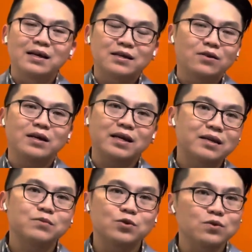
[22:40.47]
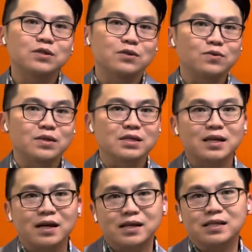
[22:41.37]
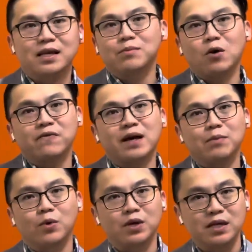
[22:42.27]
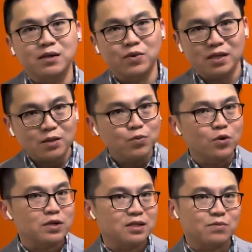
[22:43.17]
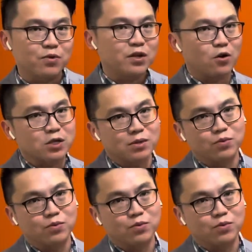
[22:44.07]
I let him choose to do this. I sent him off that morning with this book, this pretty awesome